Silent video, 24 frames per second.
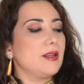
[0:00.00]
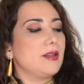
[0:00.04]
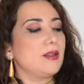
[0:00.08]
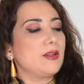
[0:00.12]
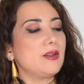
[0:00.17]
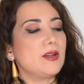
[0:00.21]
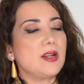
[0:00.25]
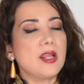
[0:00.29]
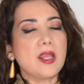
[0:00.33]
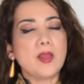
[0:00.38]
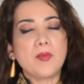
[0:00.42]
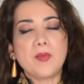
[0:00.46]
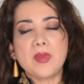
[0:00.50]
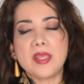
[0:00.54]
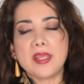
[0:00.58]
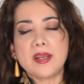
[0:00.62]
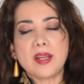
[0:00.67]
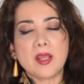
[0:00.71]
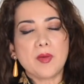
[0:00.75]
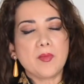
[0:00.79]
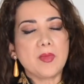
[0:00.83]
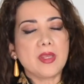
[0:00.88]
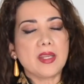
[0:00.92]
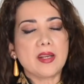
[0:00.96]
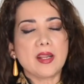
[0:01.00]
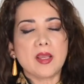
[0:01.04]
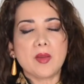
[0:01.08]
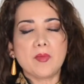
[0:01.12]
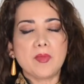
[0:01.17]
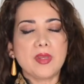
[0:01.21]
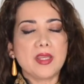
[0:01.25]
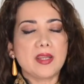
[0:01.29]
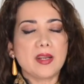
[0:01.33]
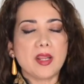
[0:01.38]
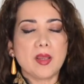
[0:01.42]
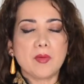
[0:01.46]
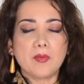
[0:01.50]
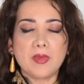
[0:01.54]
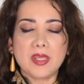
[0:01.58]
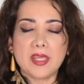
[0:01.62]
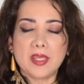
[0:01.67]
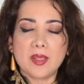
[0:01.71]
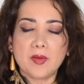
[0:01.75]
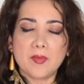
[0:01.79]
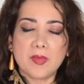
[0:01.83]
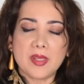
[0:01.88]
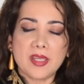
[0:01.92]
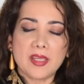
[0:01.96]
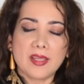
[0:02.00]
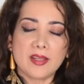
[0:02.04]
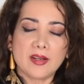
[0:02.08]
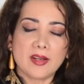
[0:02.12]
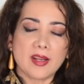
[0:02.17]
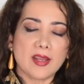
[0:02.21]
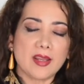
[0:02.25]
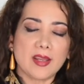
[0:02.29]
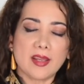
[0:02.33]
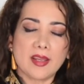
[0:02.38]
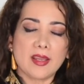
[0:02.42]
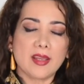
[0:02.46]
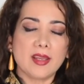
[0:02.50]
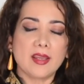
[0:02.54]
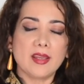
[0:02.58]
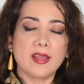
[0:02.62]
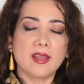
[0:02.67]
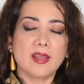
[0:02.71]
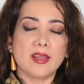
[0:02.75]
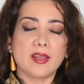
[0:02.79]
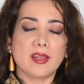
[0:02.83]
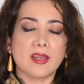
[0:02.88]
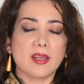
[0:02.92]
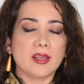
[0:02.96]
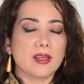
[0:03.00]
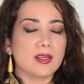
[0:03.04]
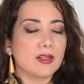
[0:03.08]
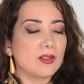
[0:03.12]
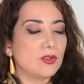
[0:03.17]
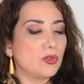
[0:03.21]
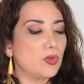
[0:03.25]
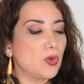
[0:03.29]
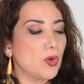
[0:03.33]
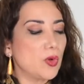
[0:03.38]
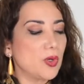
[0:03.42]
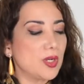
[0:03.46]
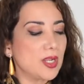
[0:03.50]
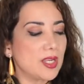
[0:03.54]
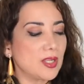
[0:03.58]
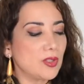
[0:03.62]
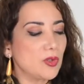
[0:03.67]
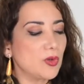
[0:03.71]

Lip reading: re mi re mi re mi re mi re do re